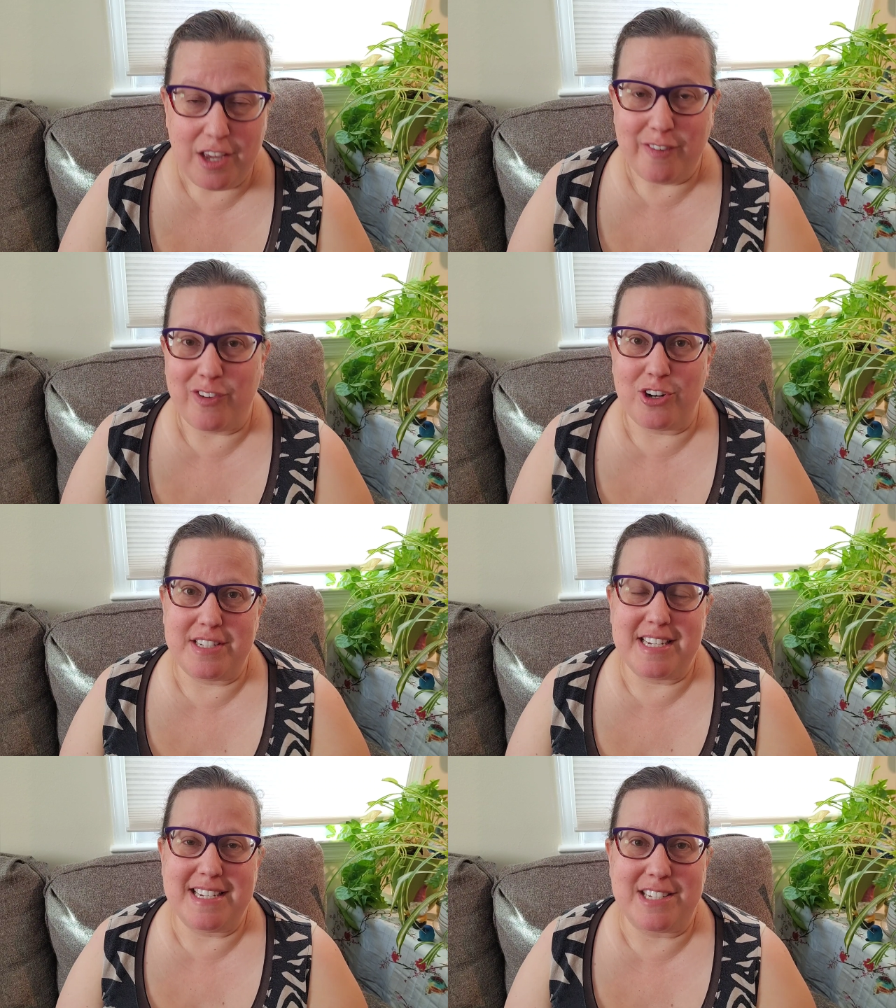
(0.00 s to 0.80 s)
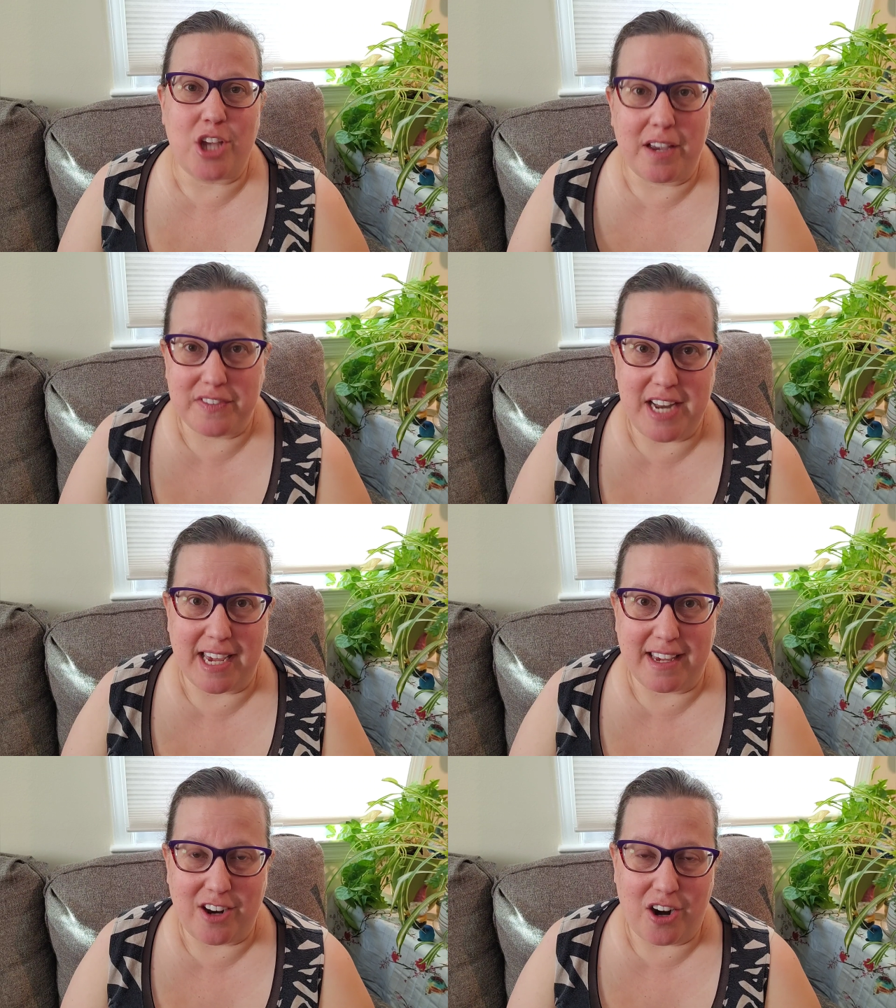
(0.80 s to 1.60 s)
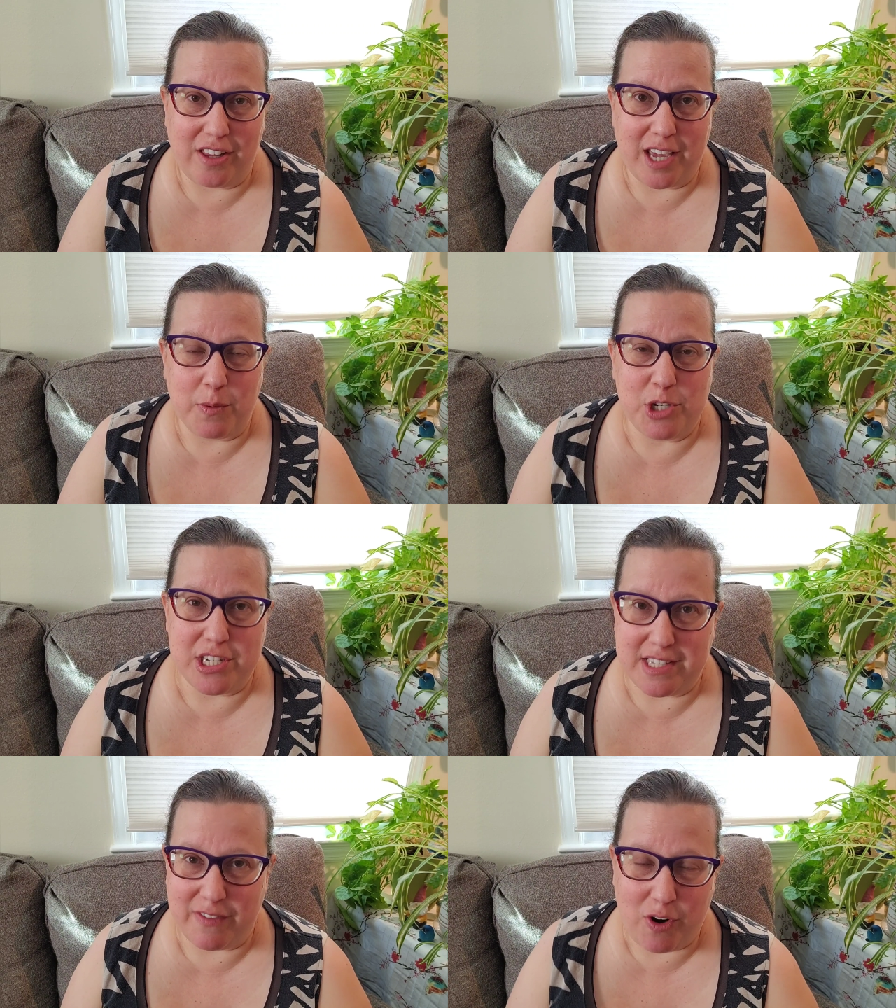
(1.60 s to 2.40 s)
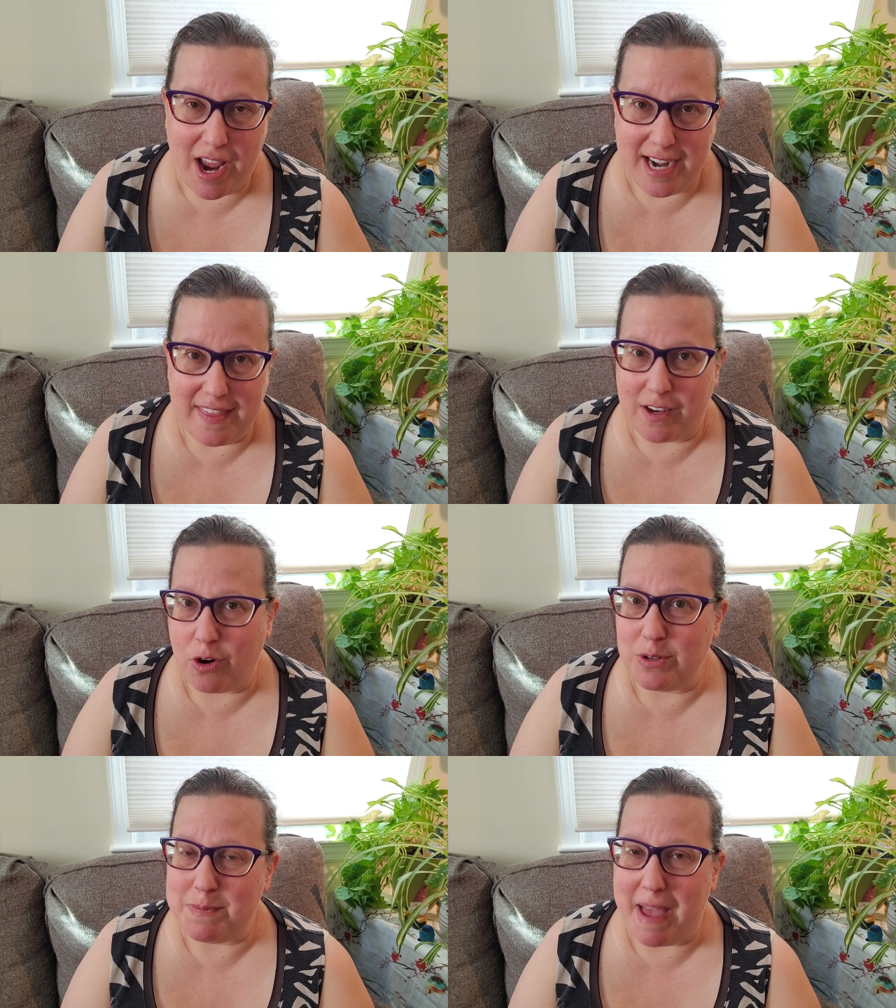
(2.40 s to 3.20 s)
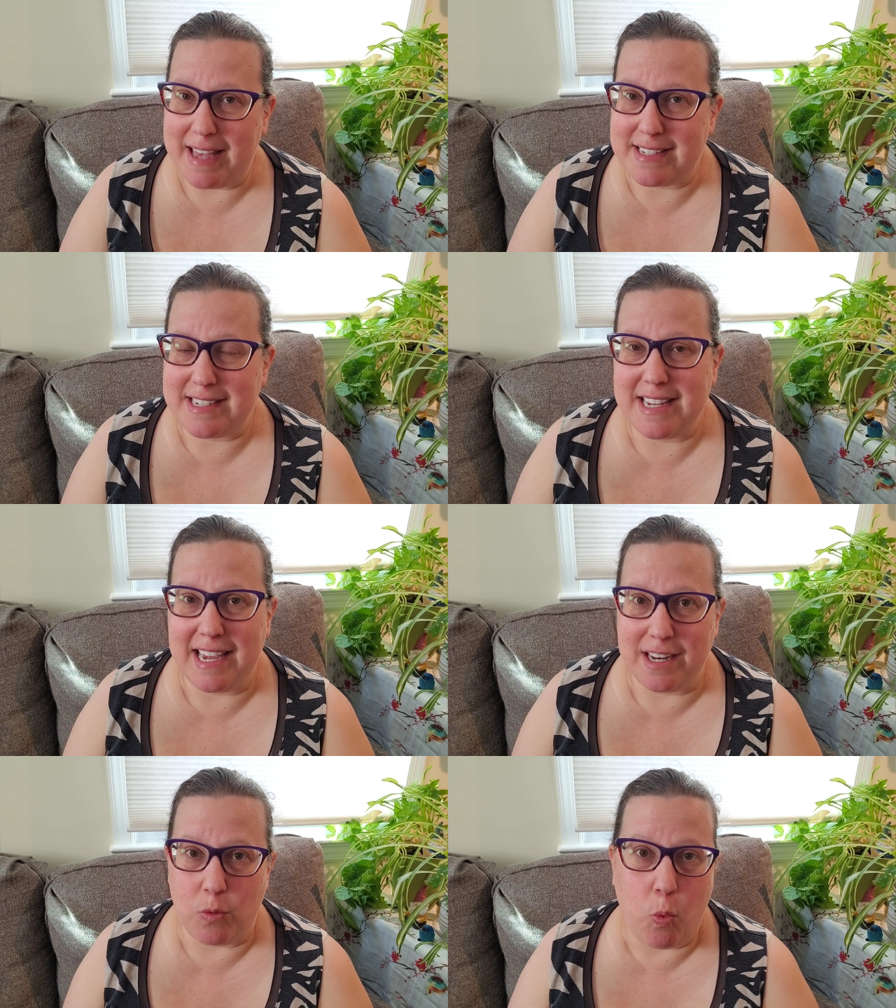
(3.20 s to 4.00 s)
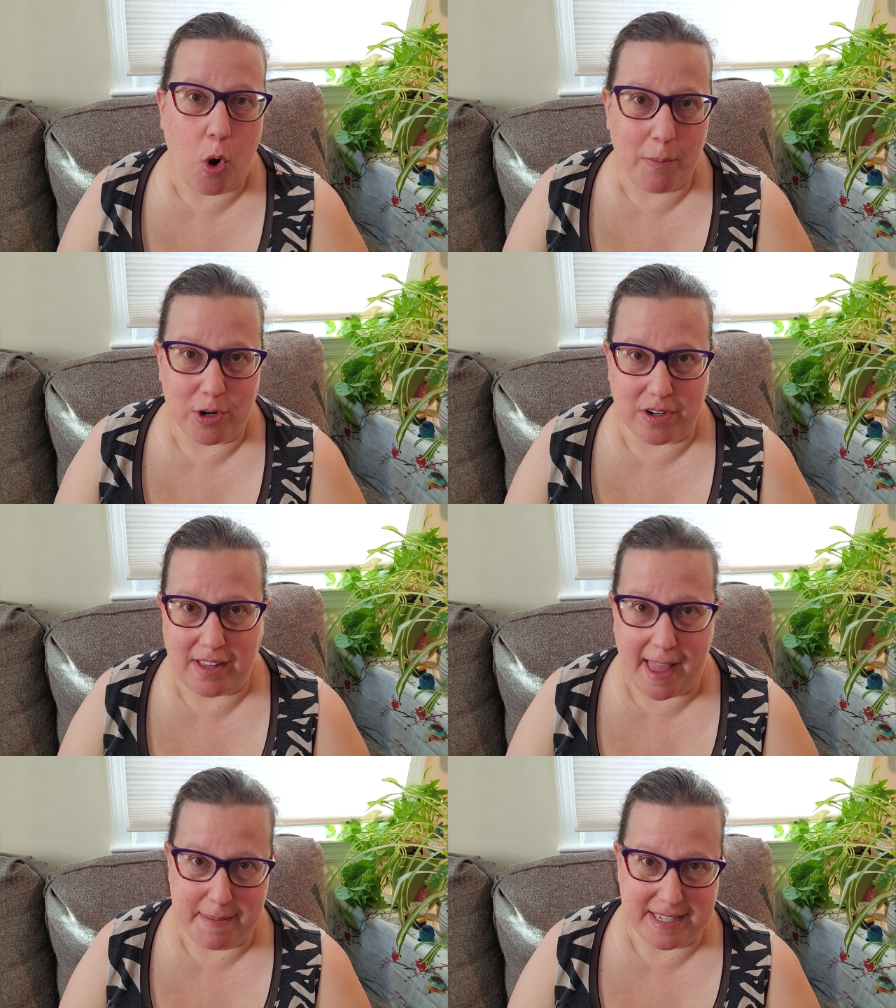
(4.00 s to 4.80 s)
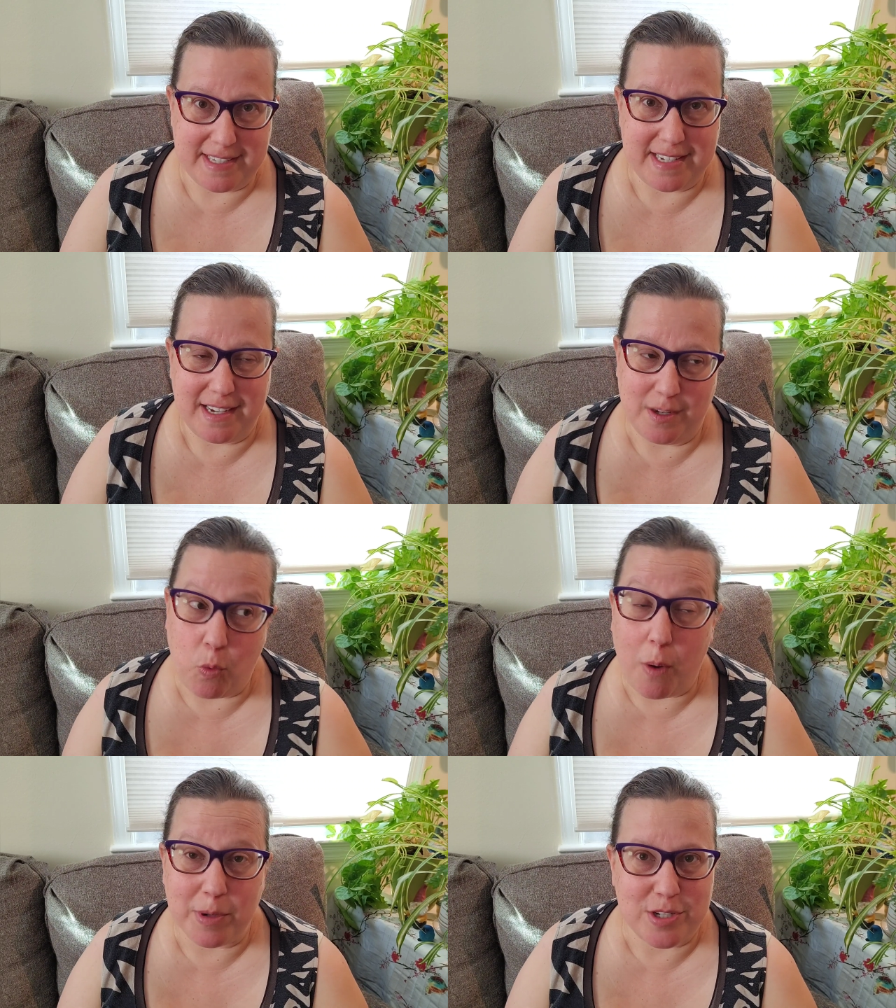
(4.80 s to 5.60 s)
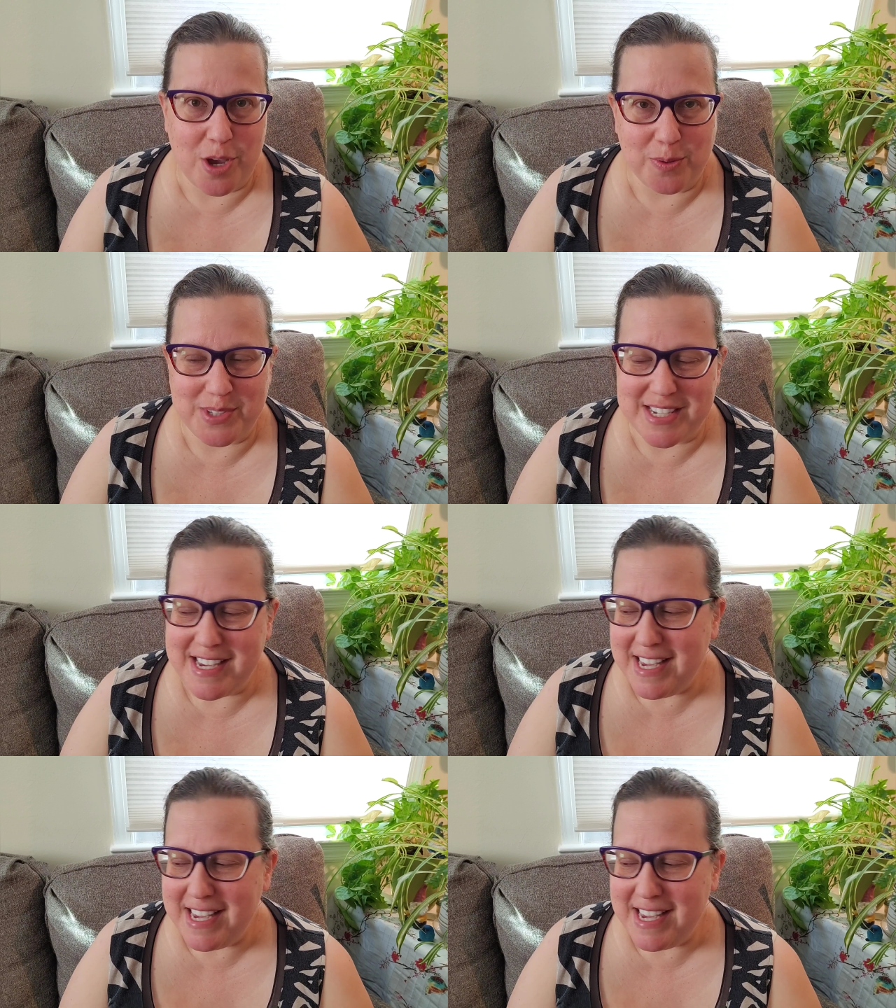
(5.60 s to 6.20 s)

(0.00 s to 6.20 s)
versus softneck garlic, which is the variety that grows best in warmer climates and warmer zones.